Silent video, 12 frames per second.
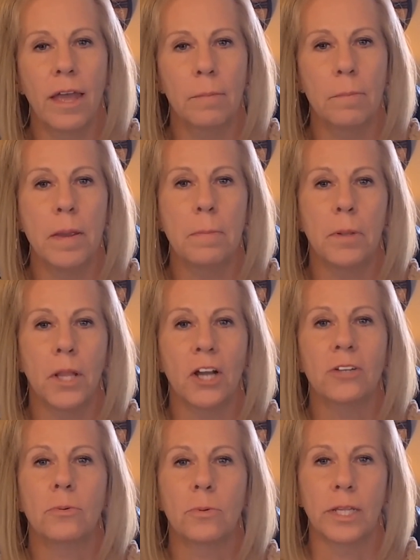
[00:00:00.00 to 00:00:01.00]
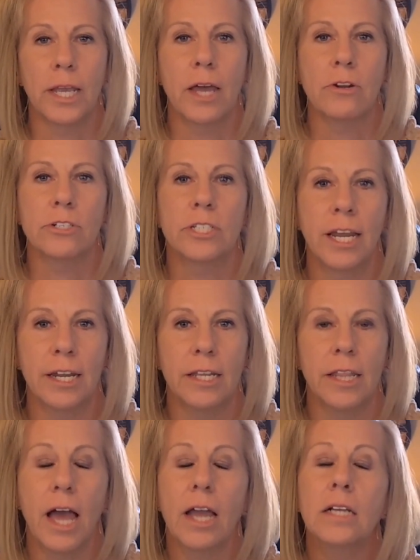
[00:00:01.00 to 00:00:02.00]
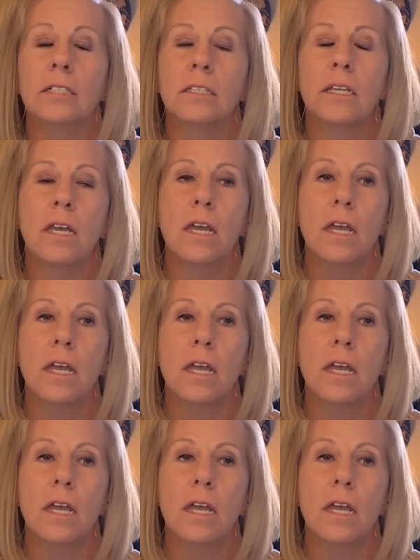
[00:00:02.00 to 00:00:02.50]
and people aren't really understanding that because